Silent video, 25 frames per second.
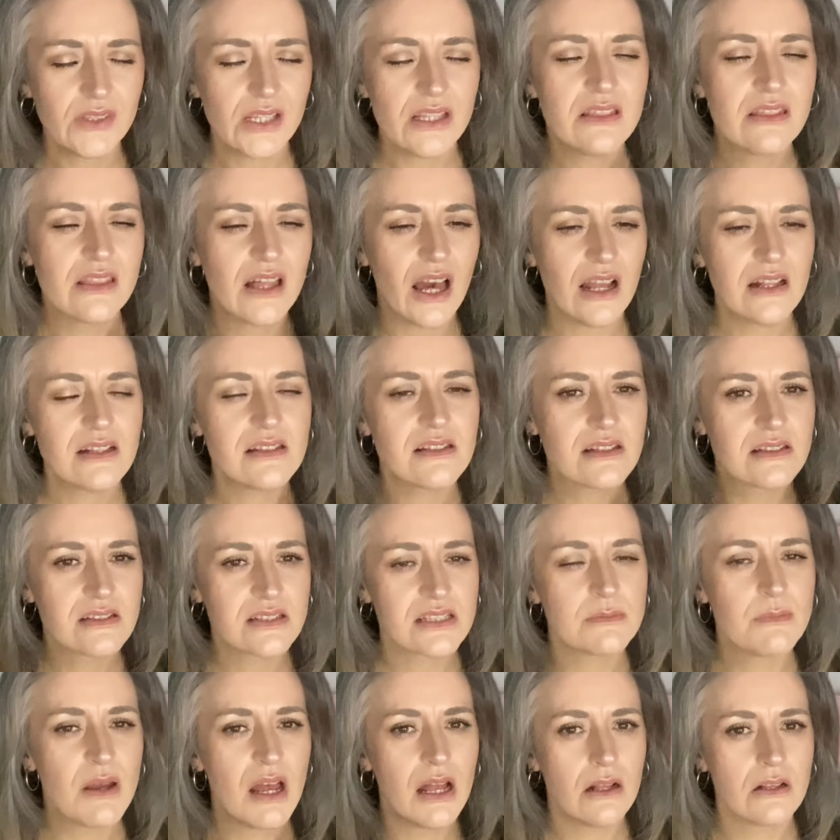That
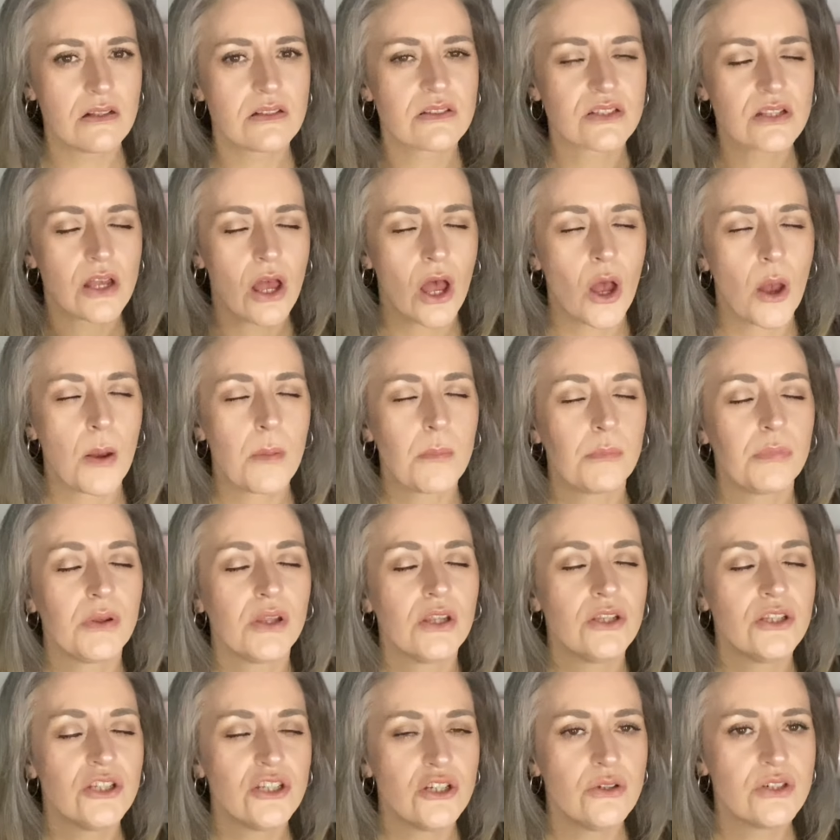smells
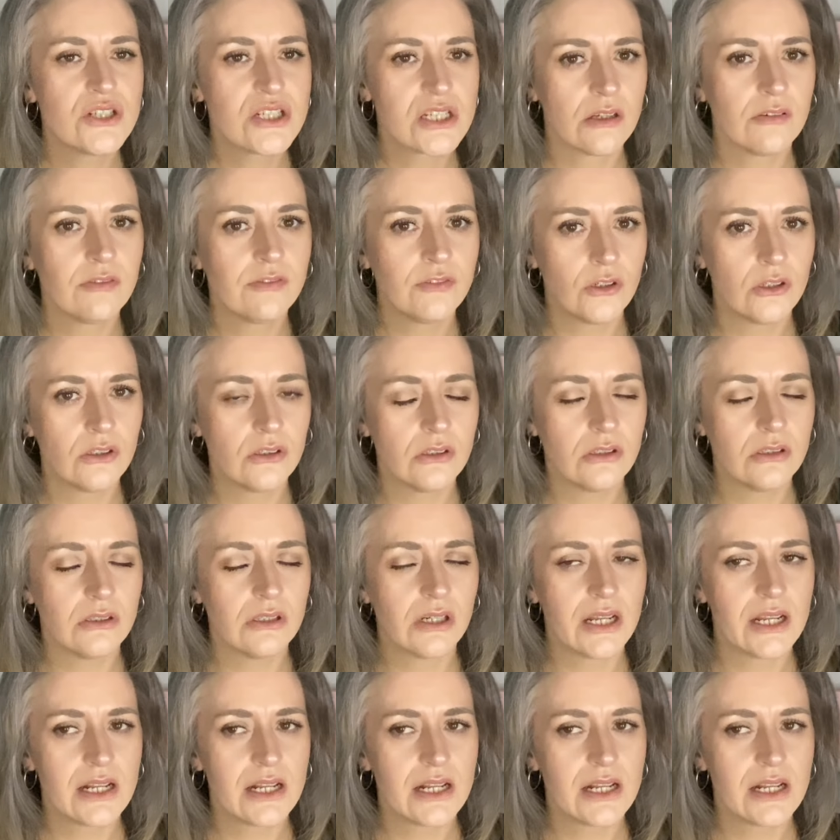beautiful.